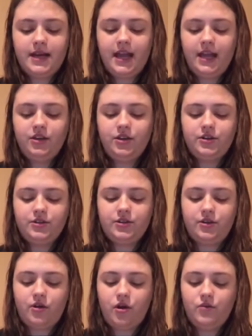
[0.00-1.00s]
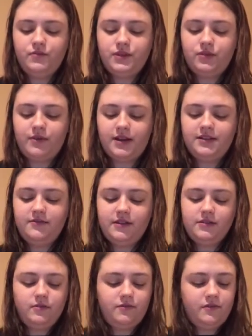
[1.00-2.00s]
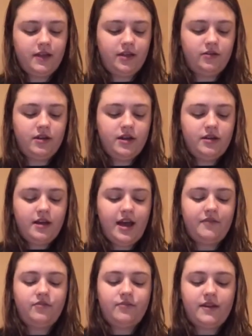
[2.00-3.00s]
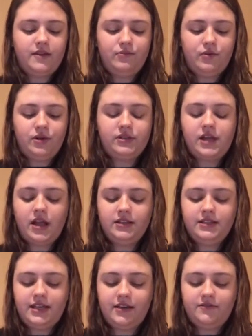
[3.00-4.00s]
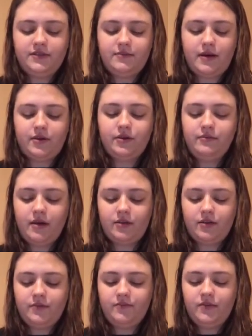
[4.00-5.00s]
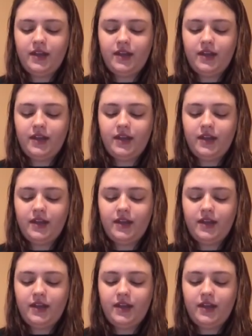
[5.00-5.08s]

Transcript: Anne Kirshner hopes the rest of us will feel, having read the book Sala's Gift about her mother,